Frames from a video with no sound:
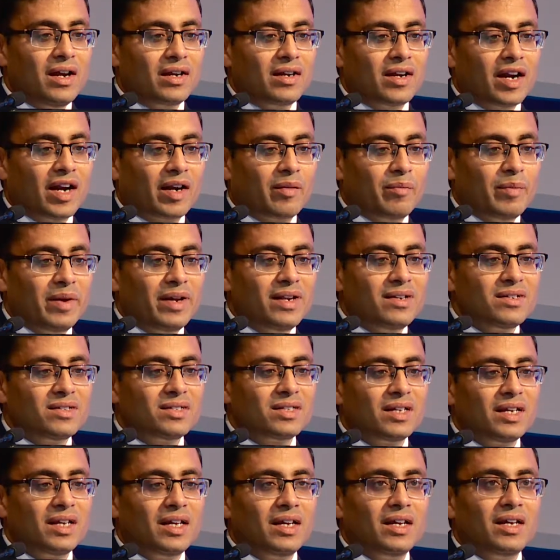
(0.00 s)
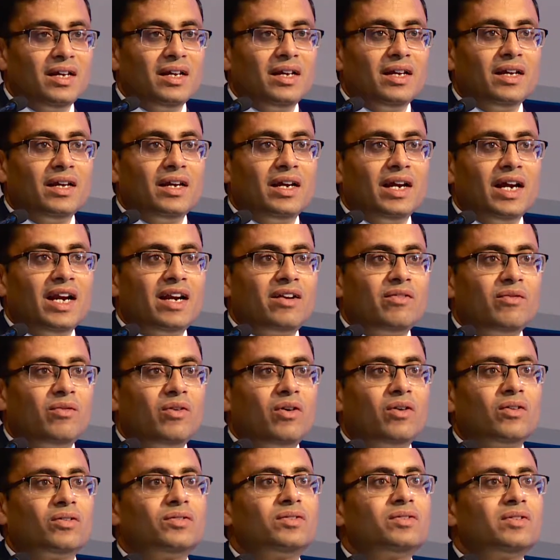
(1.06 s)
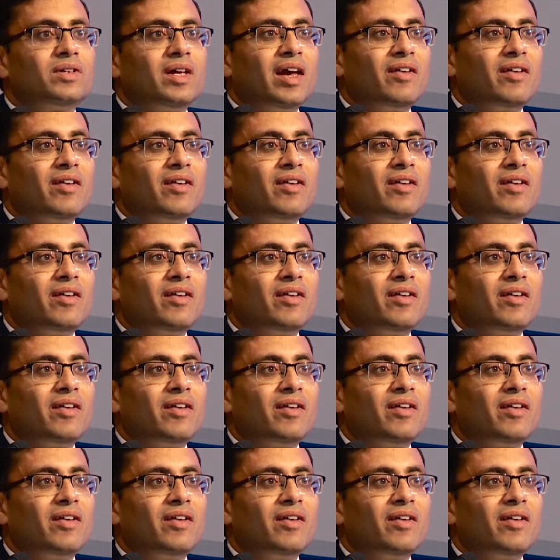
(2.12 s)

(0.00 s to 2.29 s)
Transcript: That means it was